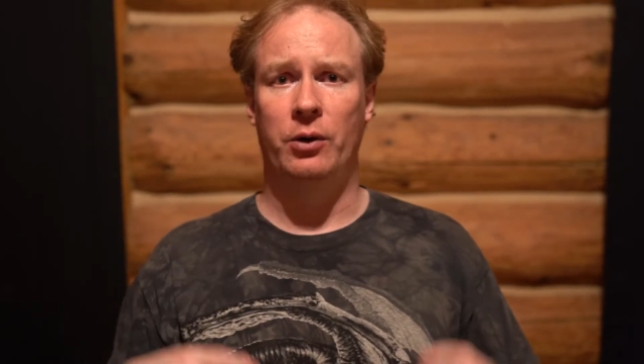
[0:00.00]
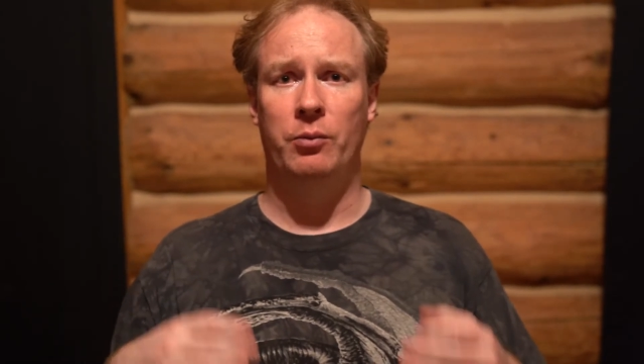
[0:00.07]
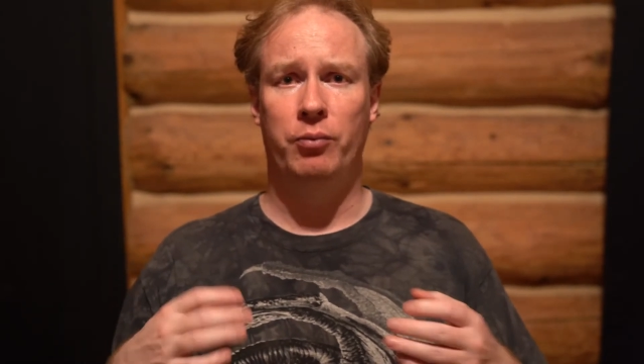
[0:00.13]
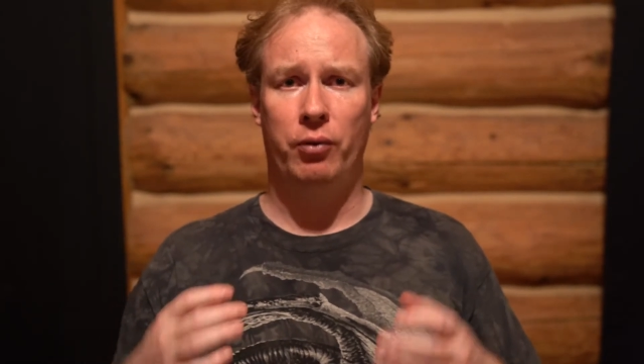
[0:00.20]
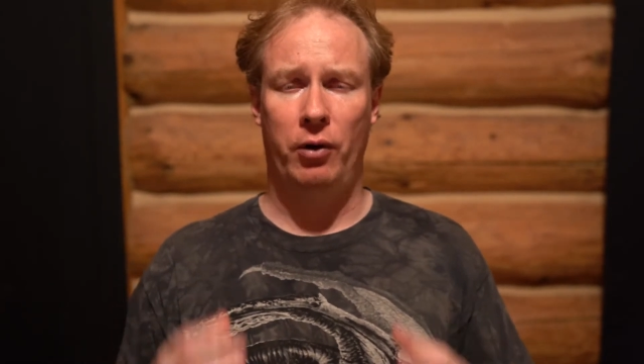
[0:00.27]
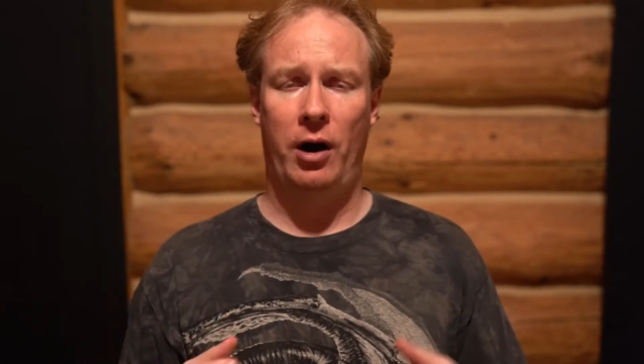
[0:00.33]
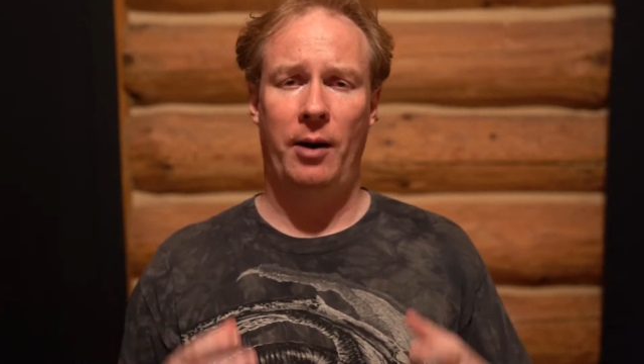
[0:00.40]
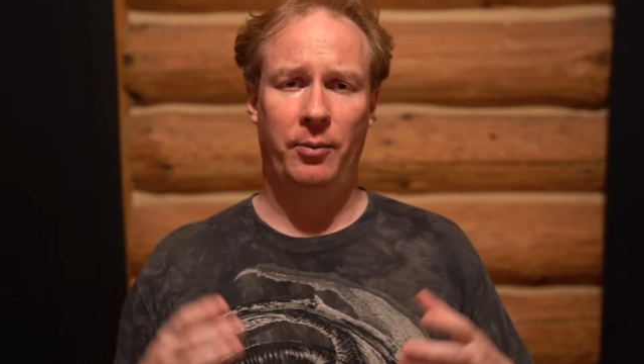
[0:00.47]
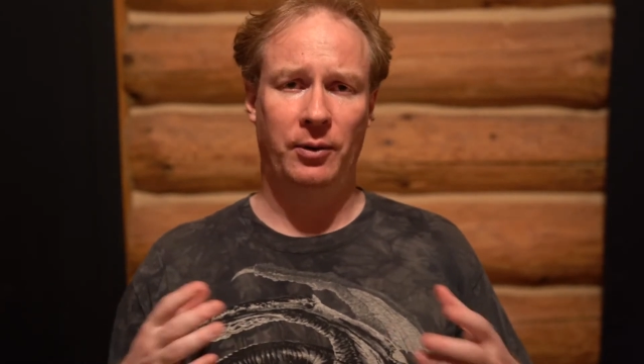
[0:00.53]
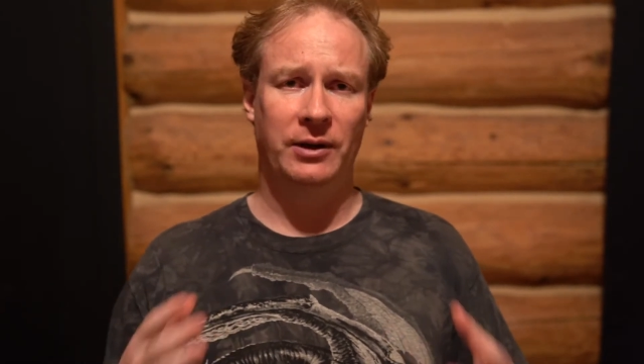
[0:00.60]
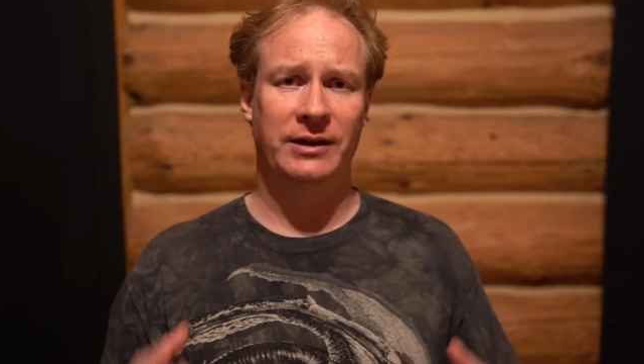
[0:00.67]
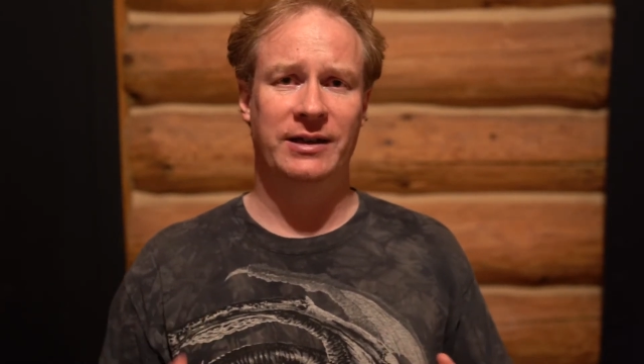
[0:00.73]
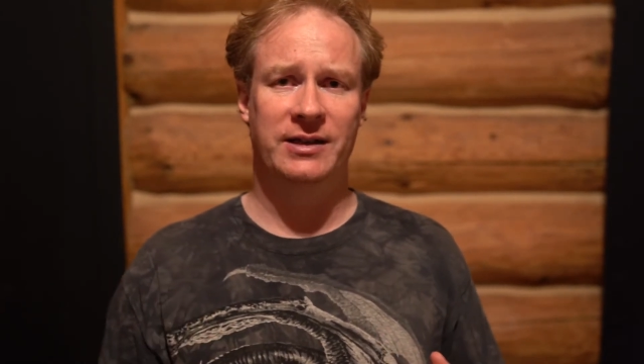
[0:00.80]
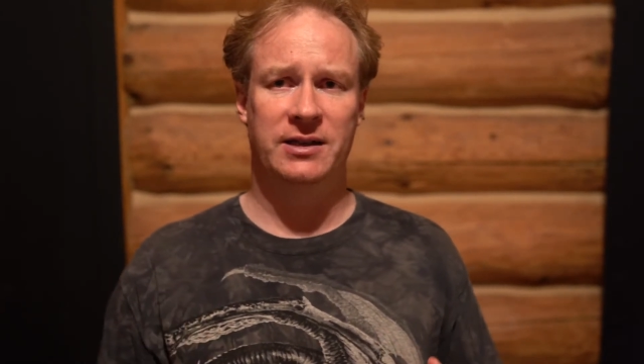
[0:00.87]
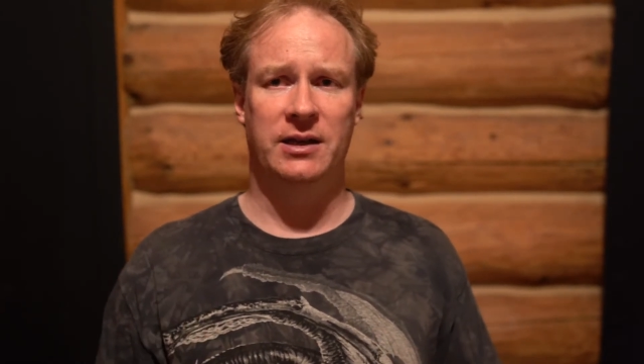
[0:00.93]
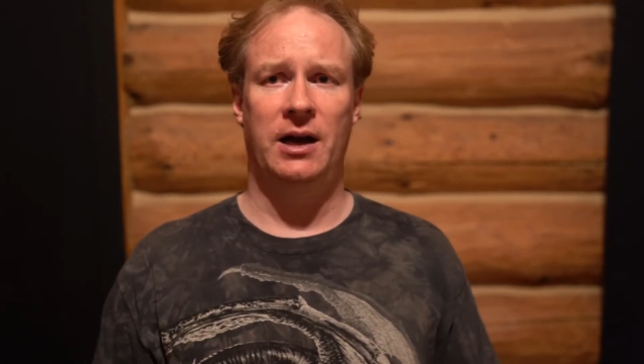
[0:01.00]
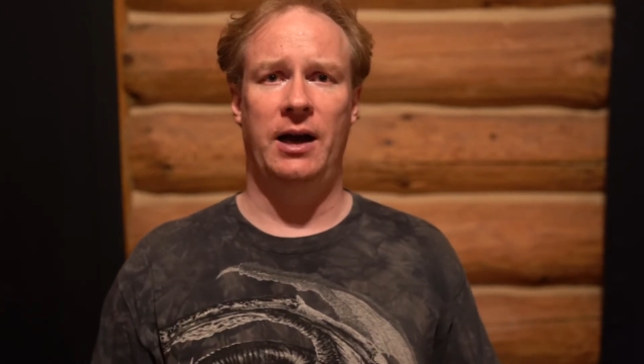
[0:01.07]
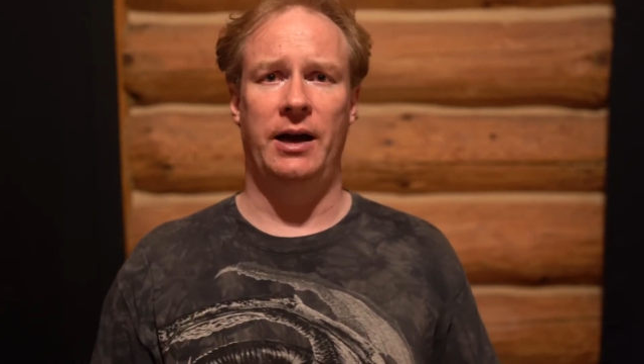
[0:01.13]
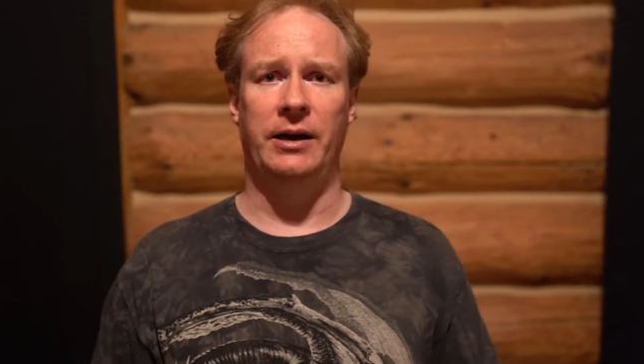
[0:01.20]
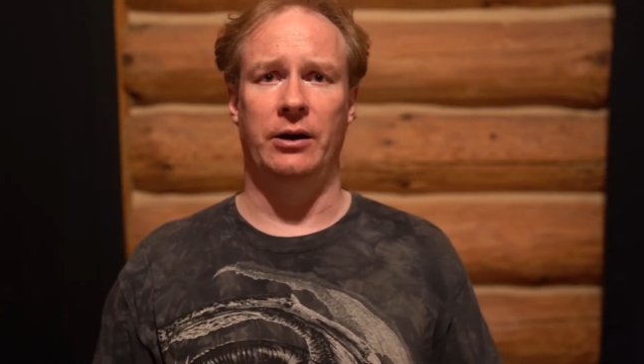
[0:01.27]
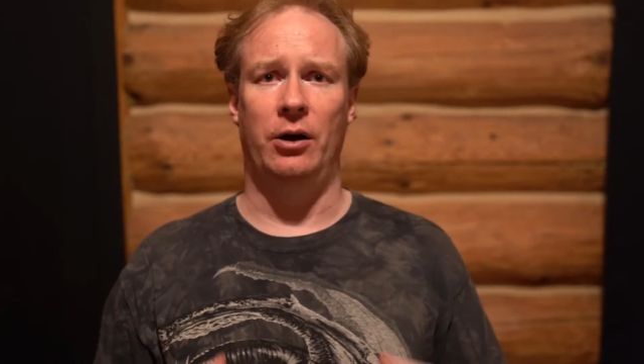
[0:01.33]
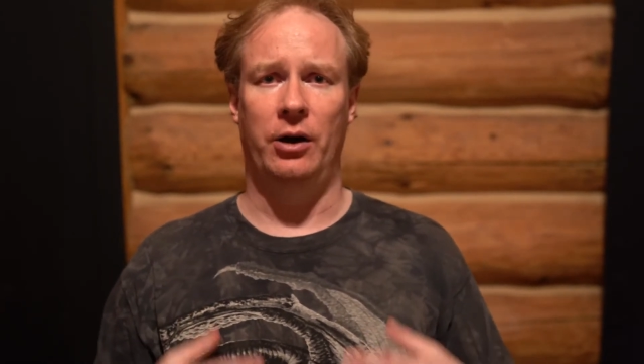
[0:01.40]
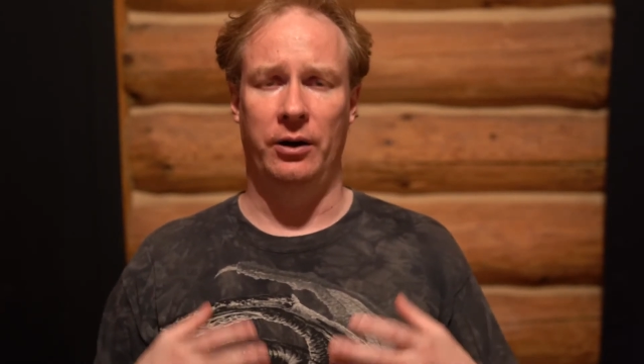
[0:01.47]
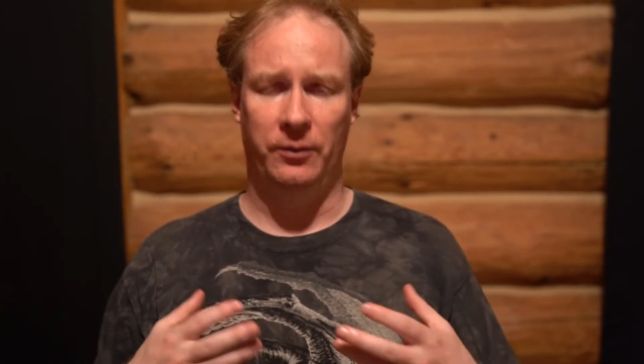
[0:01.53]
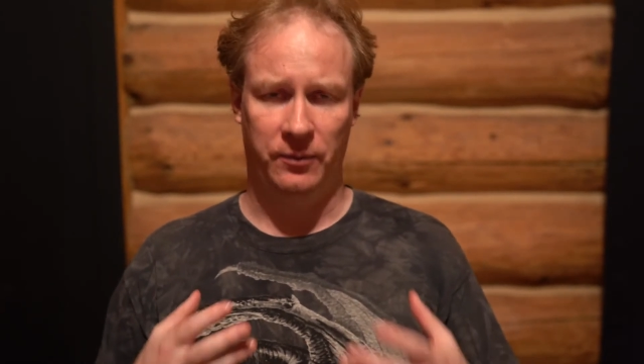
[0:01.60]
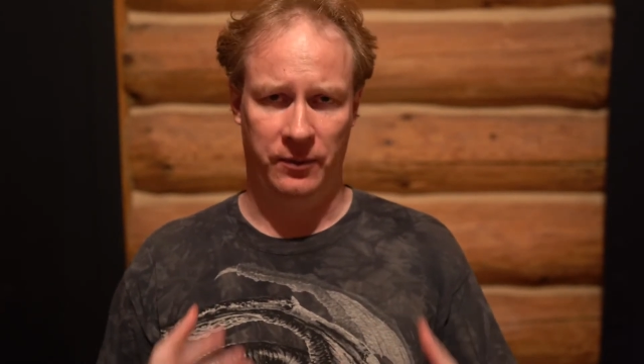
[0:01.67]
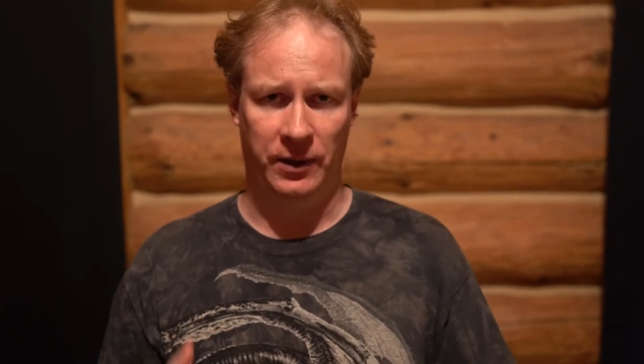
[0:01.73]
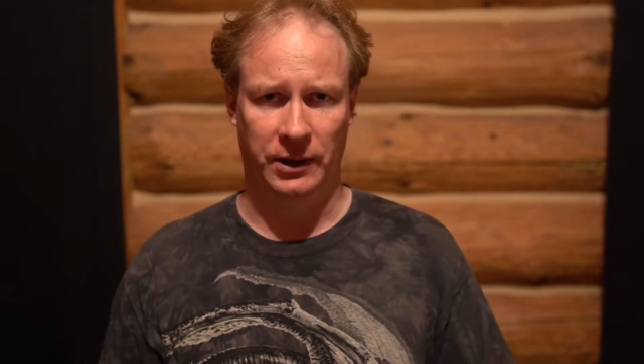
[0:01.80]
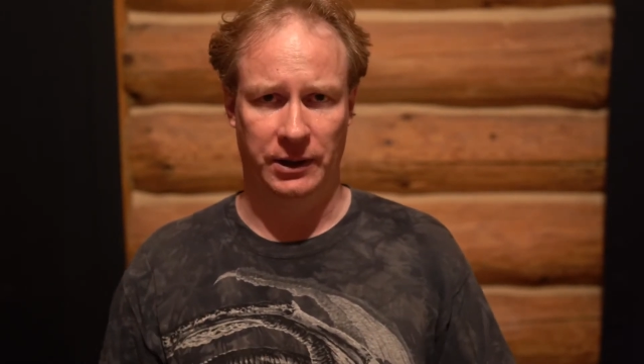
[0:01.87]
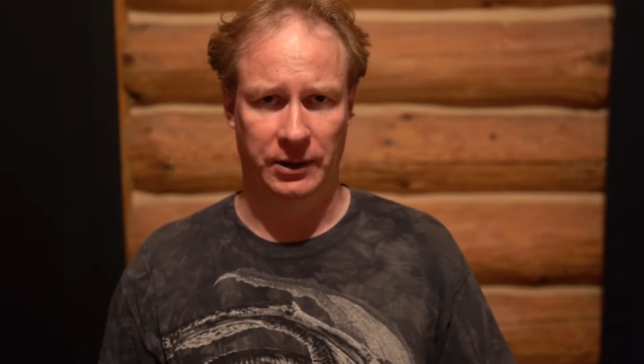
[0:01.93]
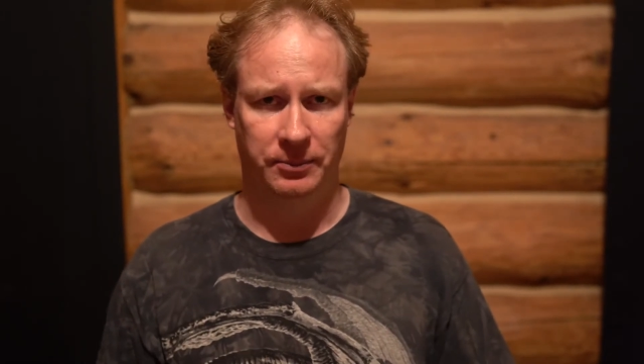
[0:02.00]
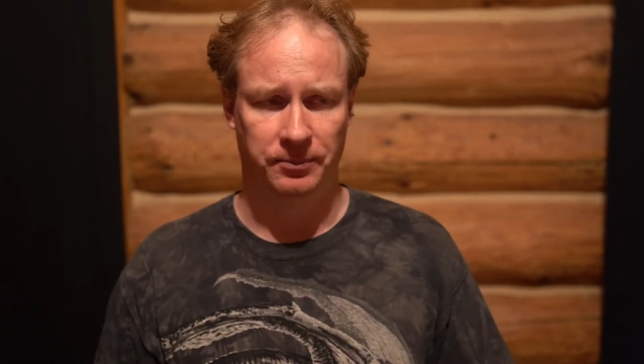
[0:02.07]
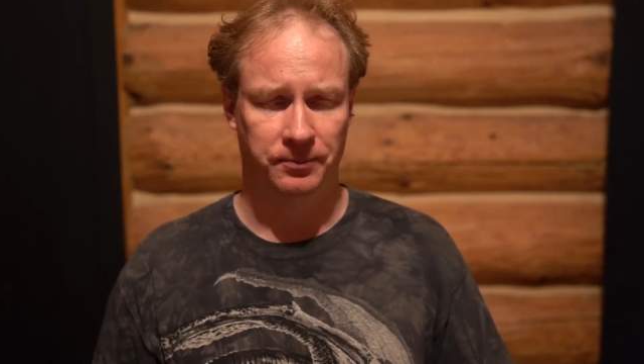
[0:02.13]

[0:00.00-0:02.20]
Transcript: properly decide on a villain.